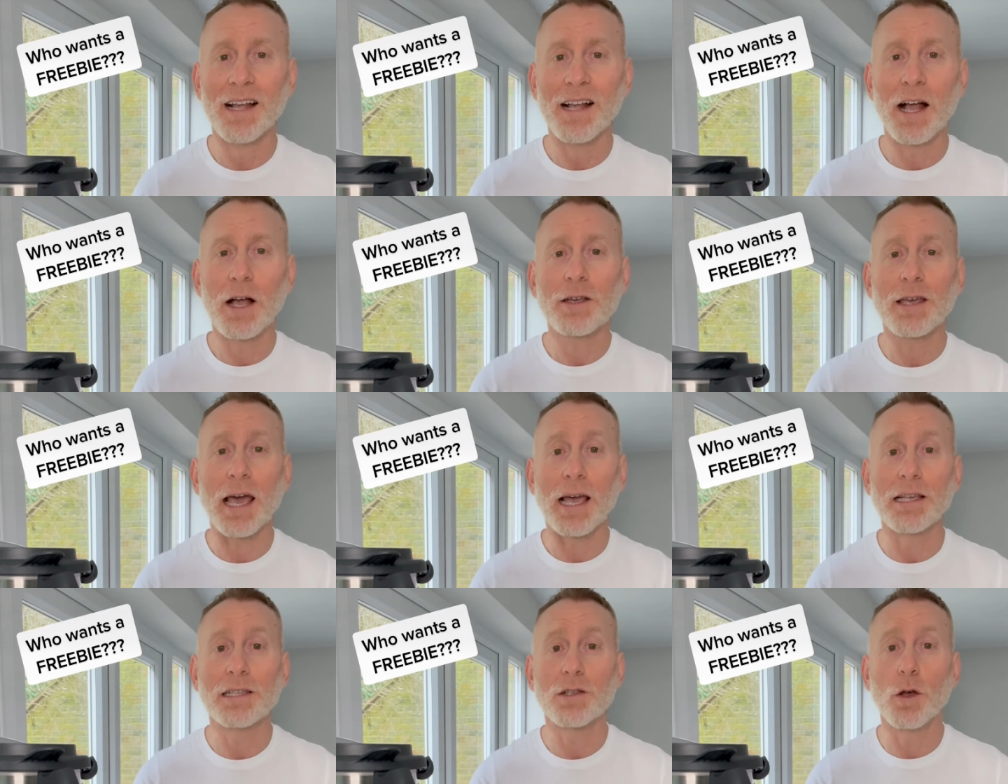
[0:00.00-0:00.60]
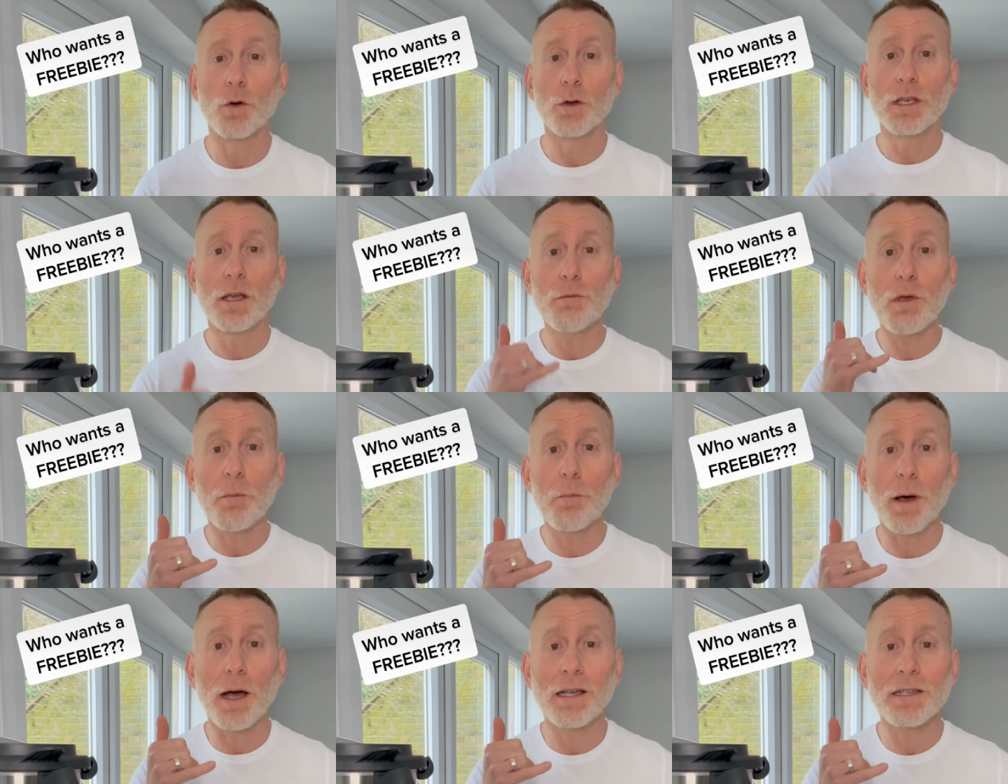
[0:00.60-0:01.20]
Okay, so give me a
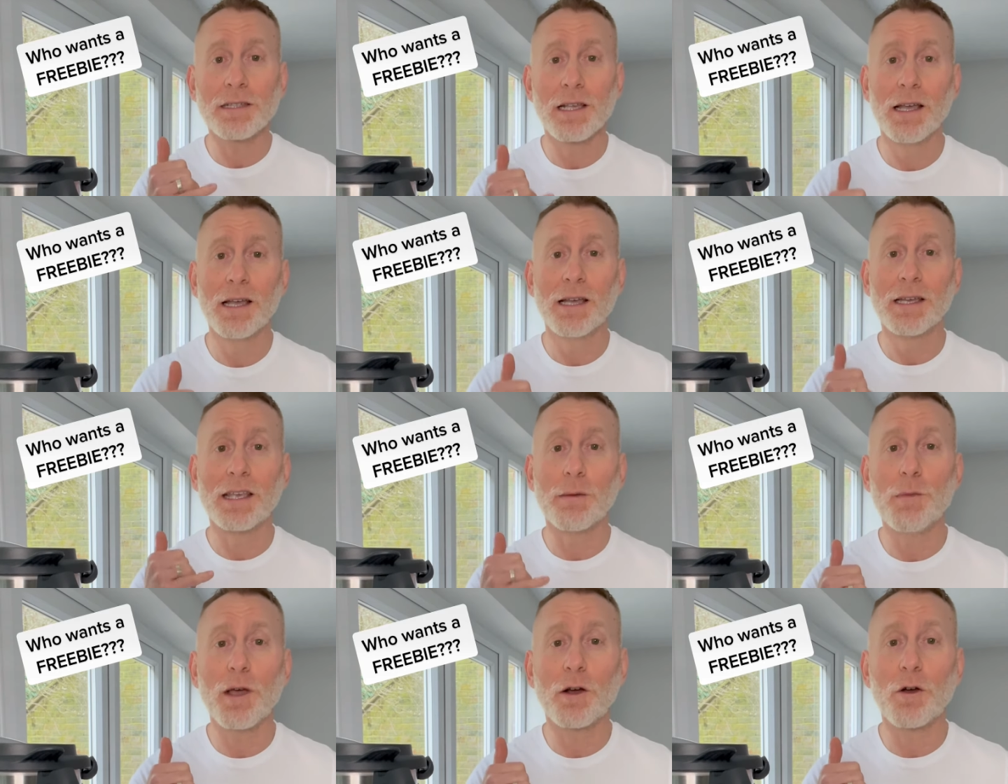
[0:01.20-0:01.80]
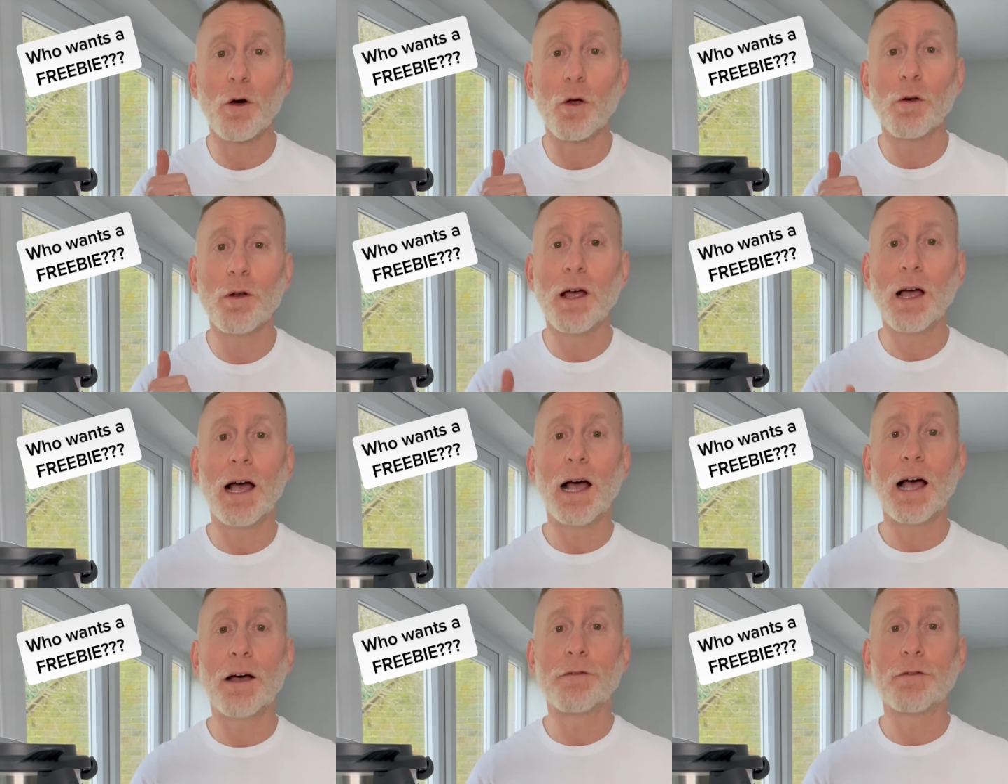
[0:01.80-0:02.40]
buzz, give me a
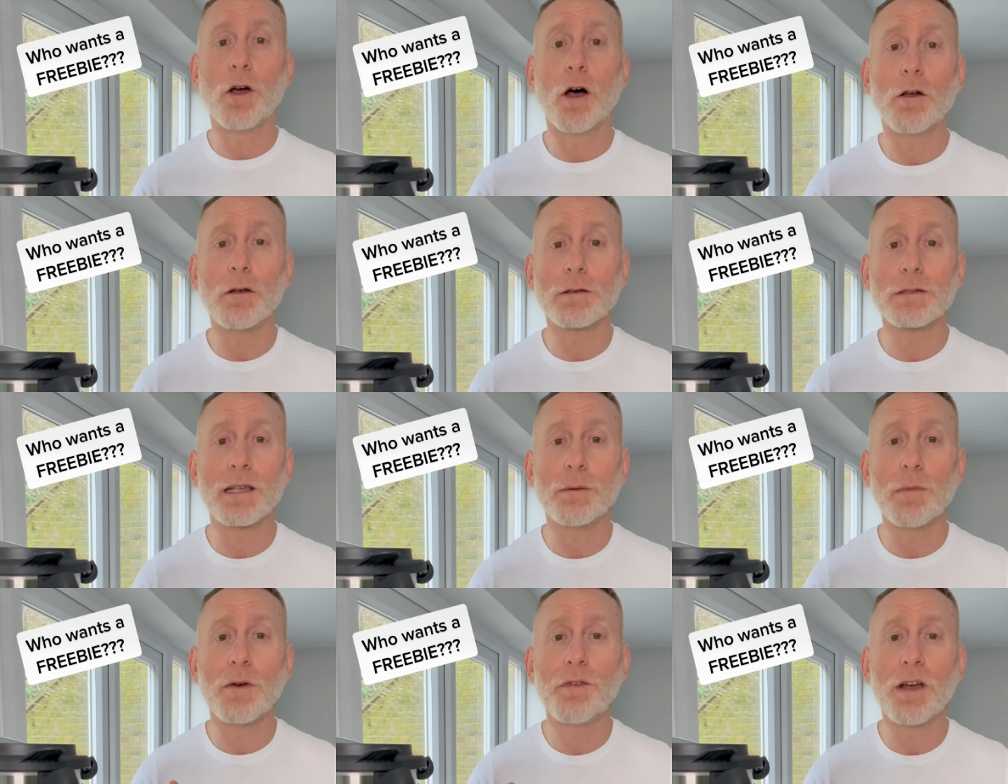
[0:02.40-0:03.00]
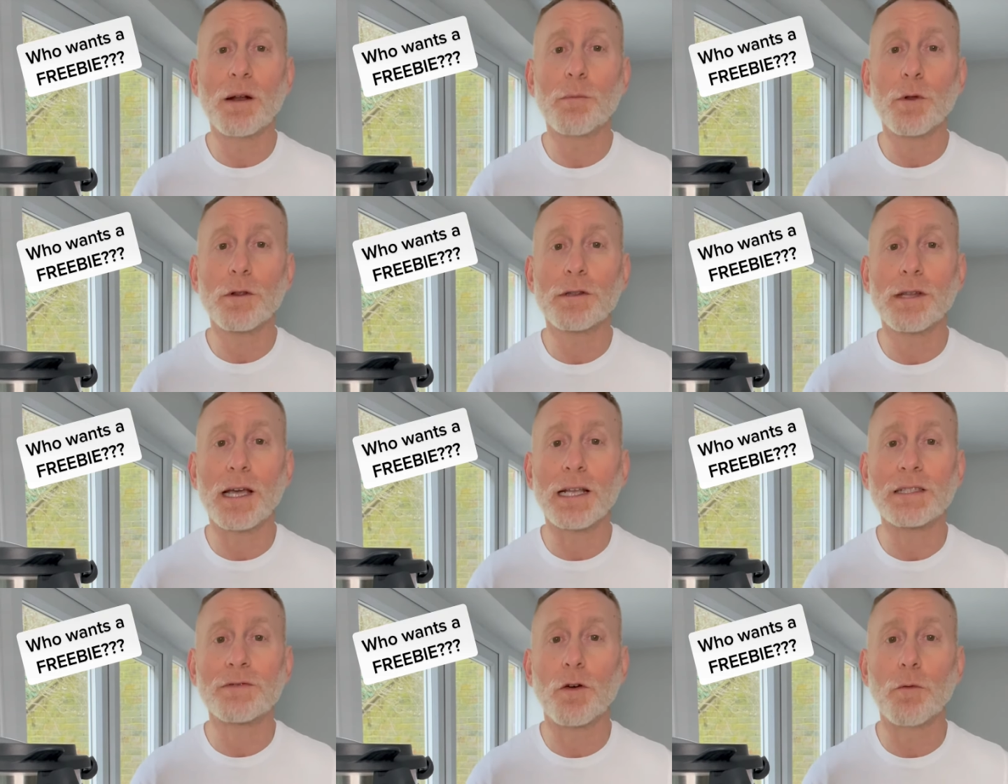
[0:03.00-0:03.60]
call. I've got some available
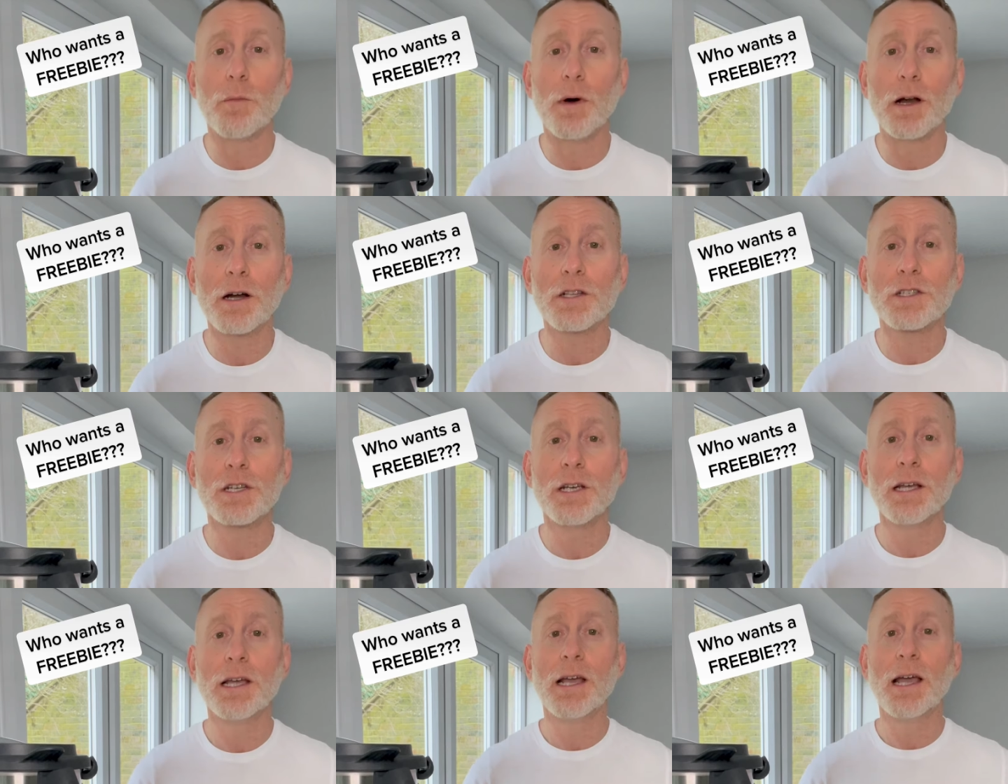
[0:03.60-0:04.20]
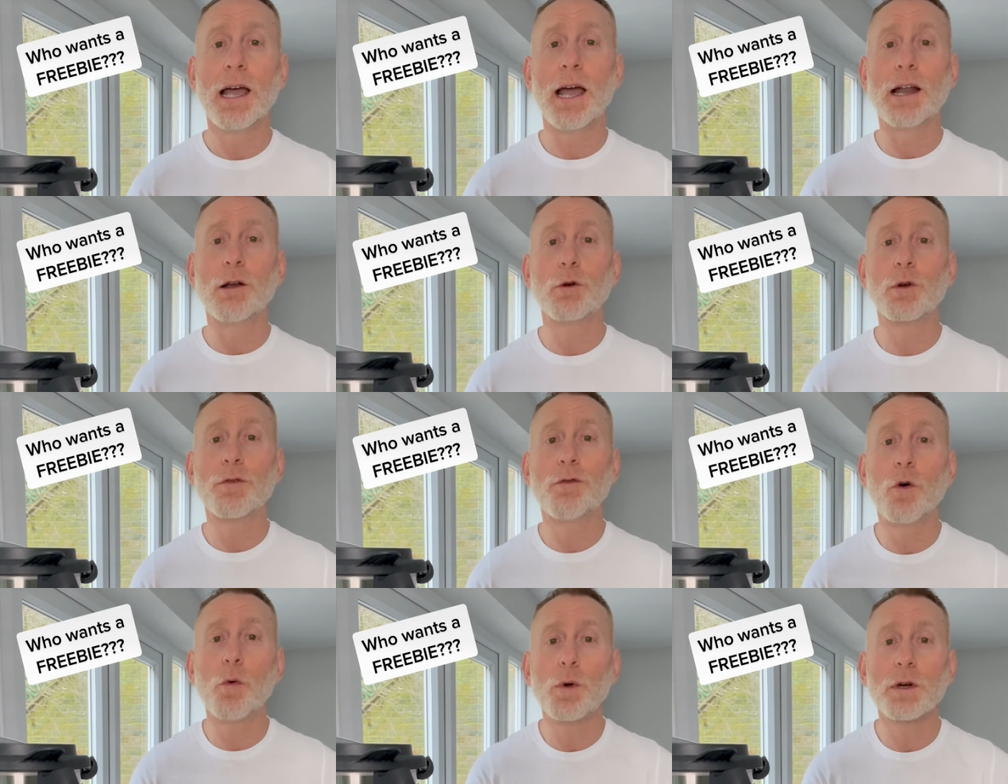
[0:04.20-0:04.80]
dates for March, and look
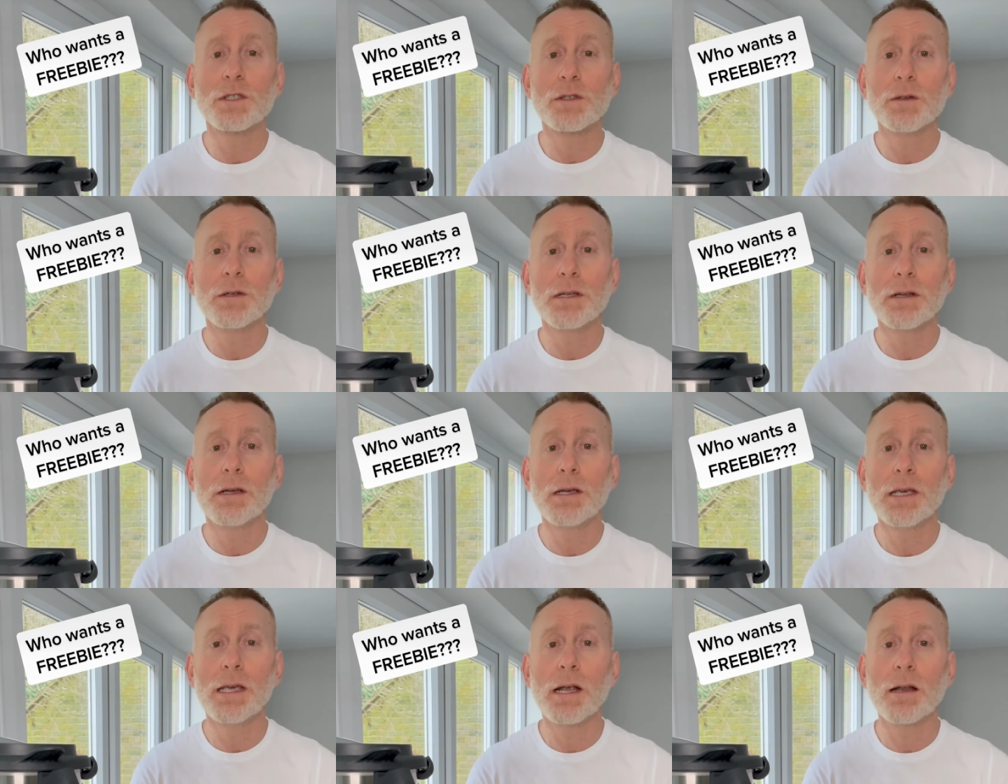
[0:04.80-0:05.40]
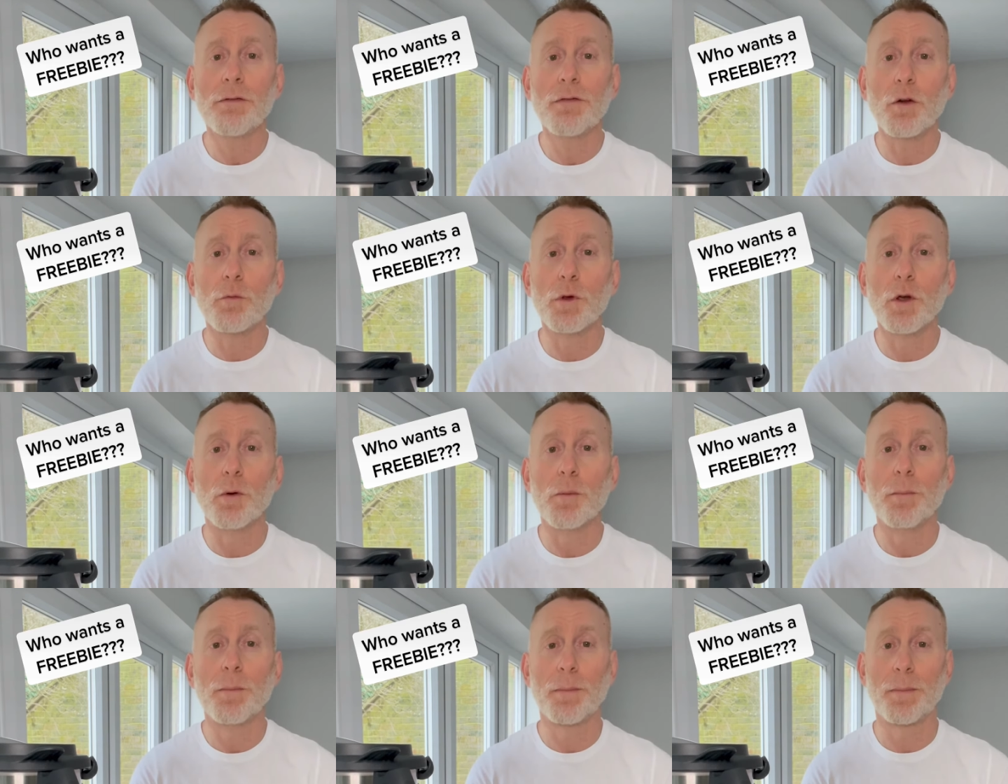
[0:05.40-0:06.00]
forward to hearing from
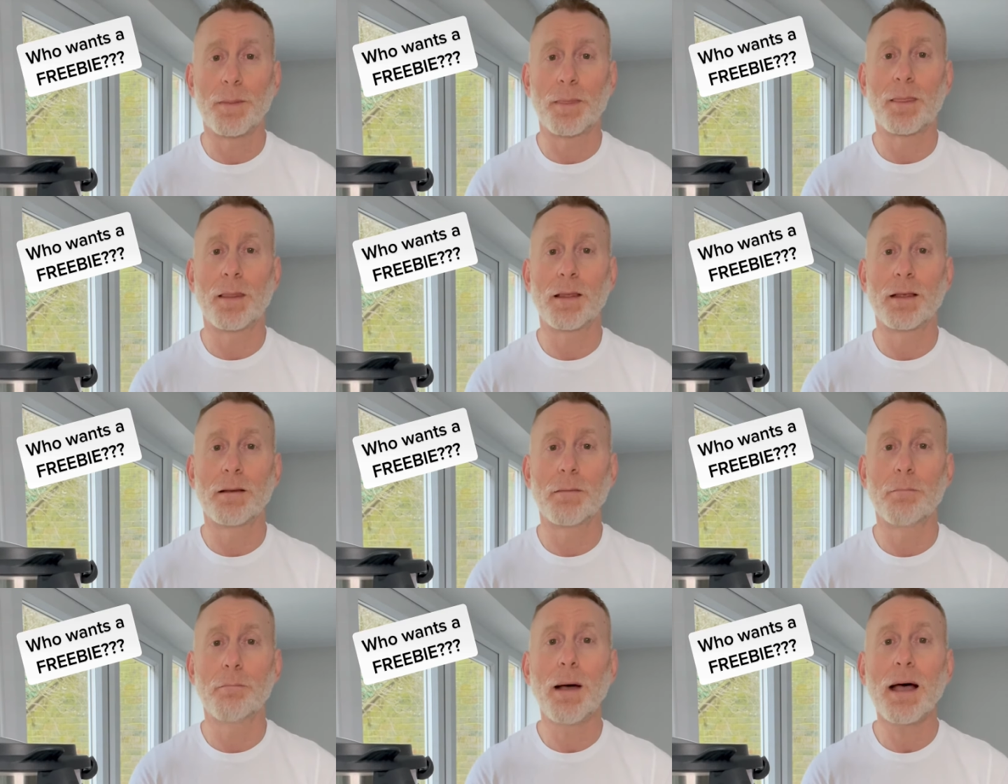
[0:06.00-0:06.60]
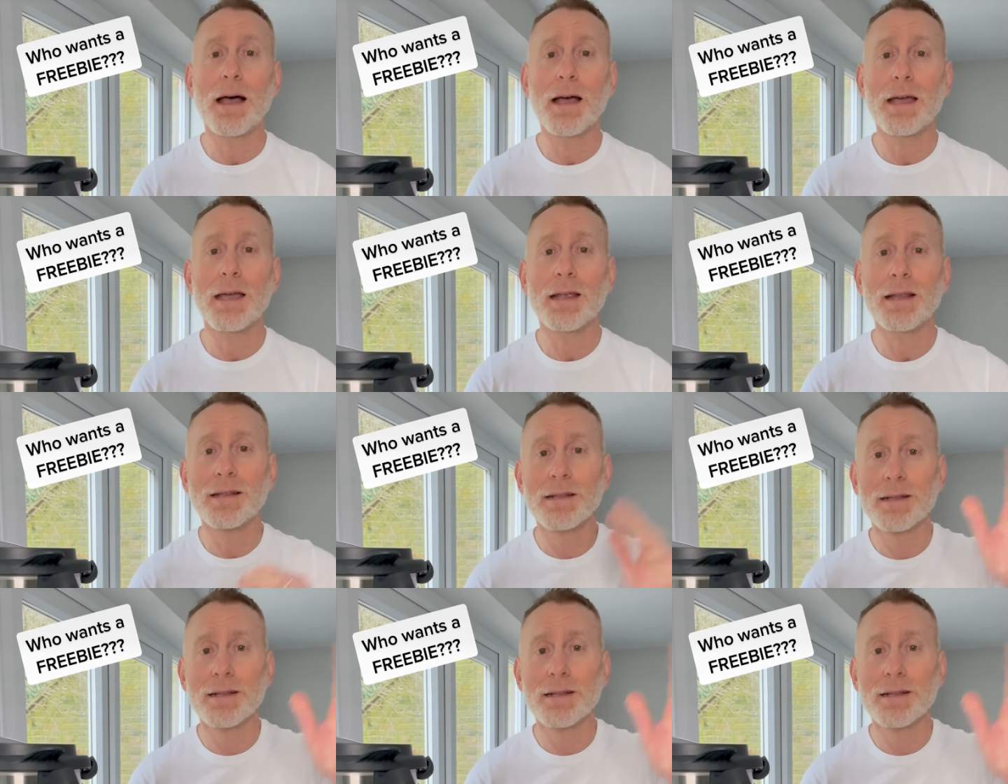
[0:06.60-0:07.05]
you. Bye!